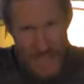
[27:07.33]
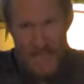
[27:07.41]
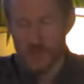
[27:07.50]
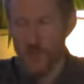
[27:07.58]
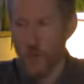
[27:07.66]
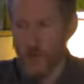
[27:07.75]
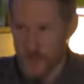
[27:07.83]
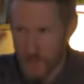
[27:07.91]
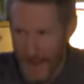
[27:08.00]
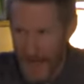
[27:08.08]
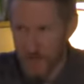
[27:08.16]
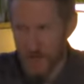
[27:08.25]
as to which
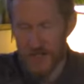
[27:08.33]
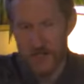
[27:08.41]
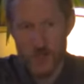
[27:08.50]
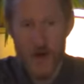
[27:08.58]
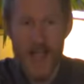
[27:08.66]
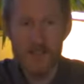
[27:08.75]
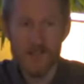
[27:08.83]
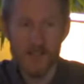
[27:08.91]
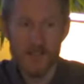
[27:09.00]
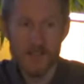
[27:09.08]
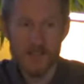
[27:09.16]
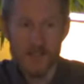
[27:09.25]
path you're going to
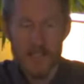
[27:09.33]
travel.